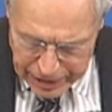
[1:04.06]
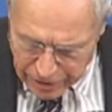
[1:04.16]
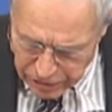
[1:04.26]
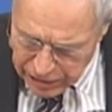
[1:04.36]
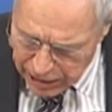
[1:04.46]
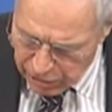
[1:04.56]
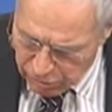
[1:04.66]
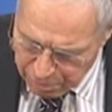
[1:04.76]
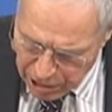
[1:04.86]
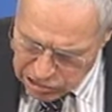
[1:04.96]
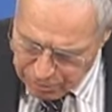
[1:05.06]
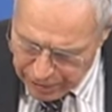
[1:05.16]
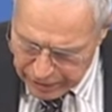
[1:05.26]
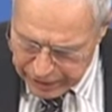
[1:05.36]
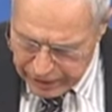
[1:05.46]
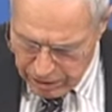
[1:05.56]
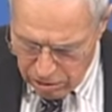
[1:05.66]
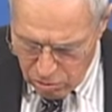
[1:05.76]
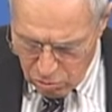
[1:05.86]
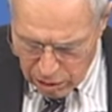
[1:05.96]
The other kind of prosperity
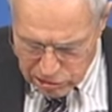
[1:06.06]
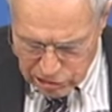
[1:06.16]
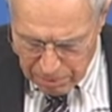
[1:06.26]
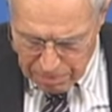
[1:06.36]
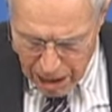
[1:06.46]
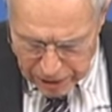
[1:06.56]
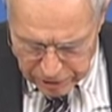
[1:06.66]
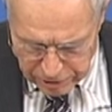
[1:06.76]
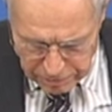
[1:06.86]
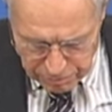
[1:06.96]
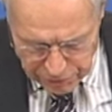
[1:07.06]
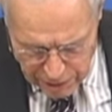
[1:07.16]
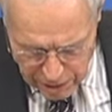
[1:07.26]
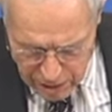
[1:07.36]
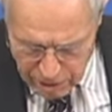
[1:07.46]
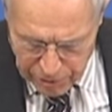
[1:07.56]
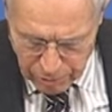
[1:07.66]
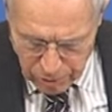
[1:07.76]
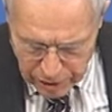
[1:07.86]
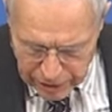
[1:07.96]
was modern.
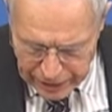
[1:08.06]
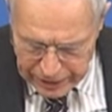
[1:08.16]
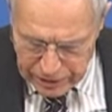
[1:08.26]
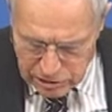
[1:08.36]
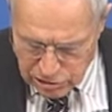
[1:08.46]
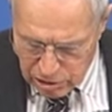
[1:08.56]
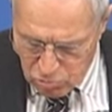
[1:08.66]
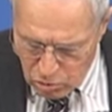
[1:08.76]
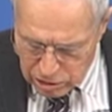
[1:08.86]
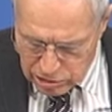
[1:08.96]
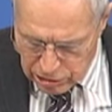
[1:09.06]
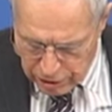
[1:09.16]
There were gains in one's